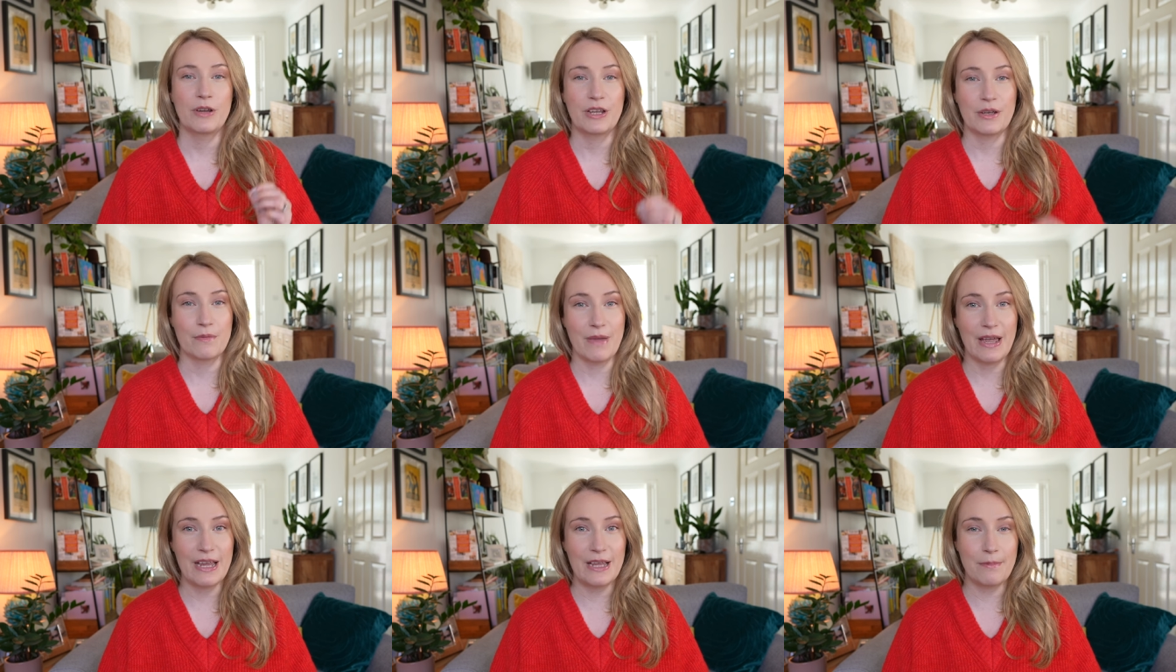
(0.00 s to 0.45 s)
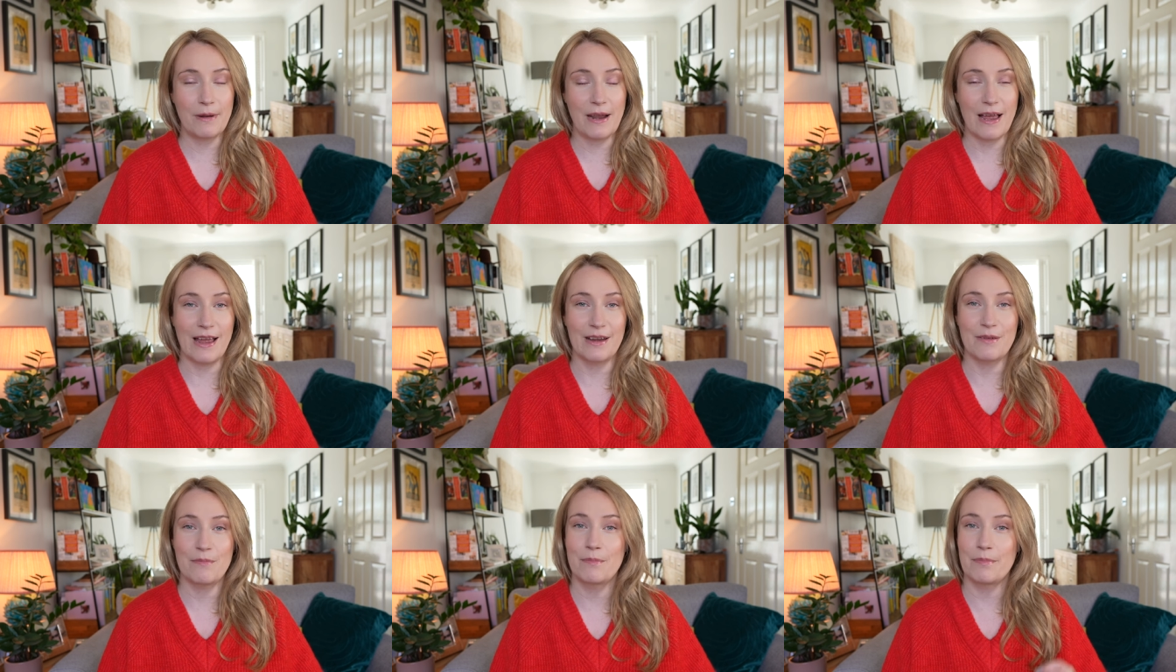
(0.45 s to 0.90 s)
We can make a
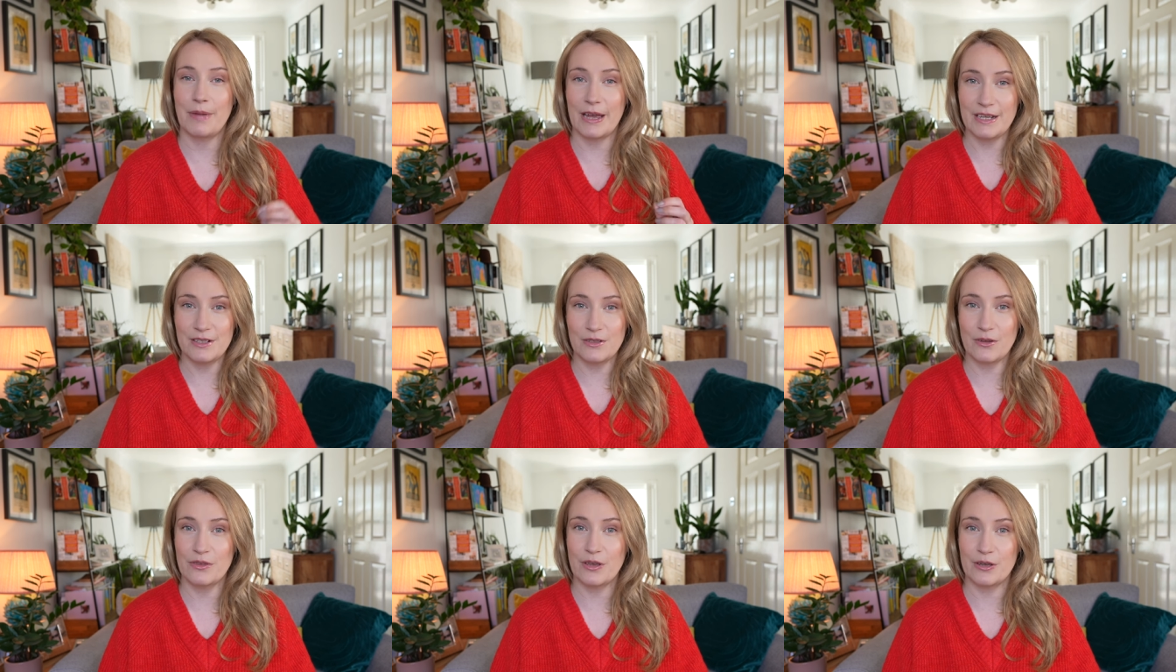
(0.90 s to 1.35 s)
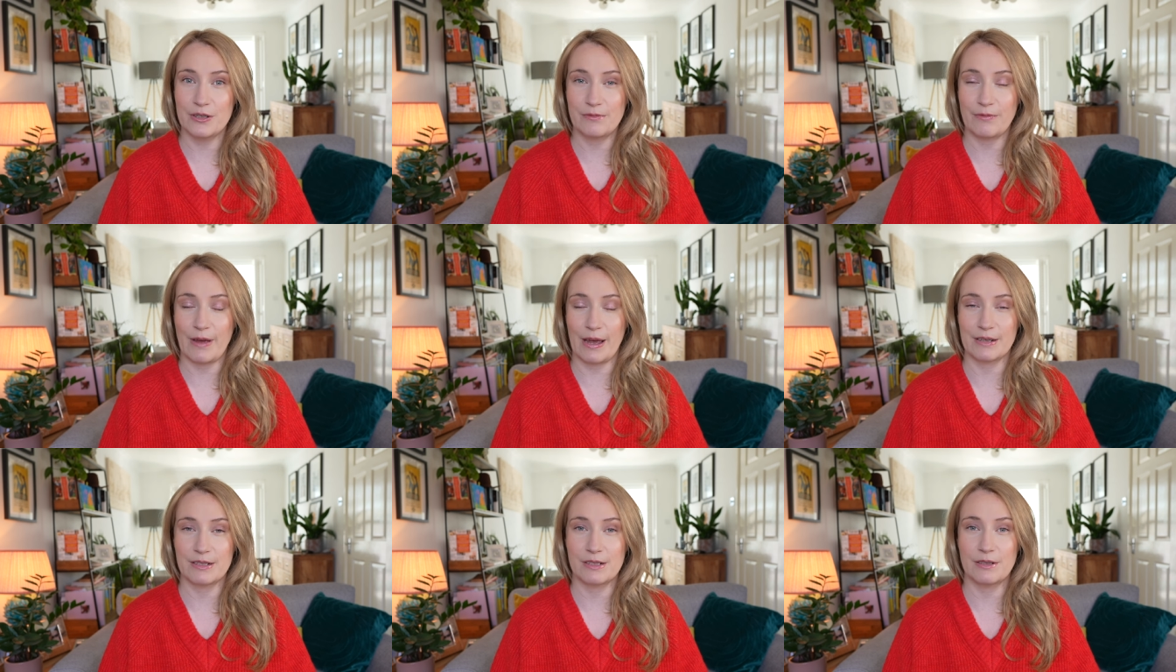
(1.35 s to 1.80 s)
plan based on those
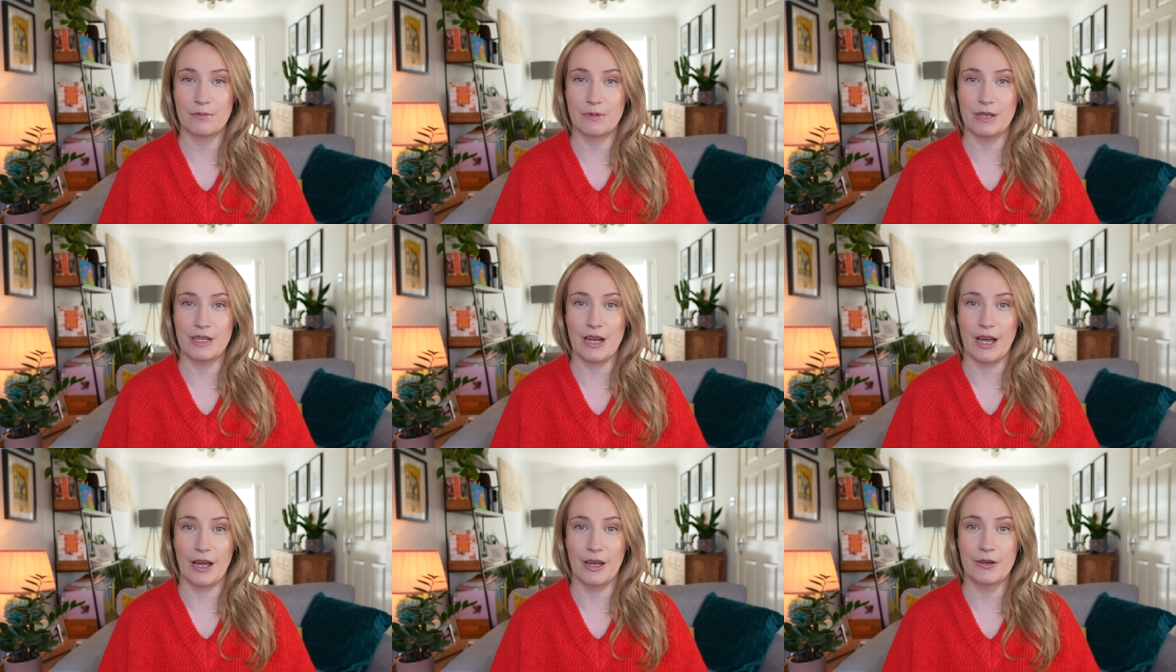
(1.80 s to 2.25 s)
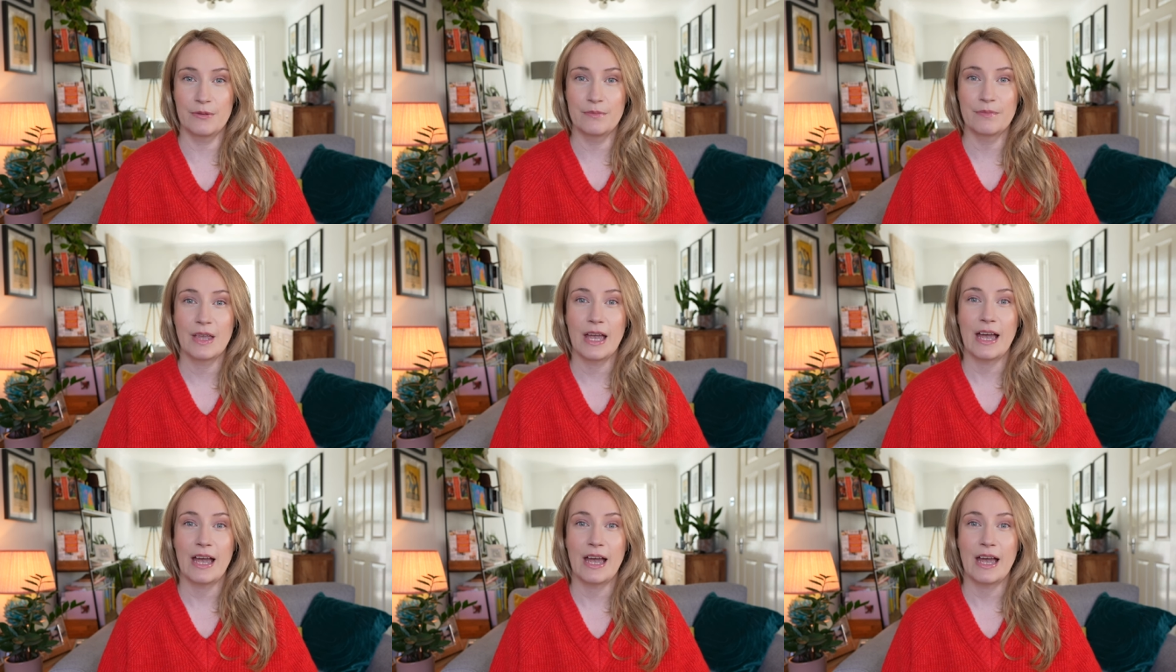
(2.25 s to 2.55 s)
facts that we know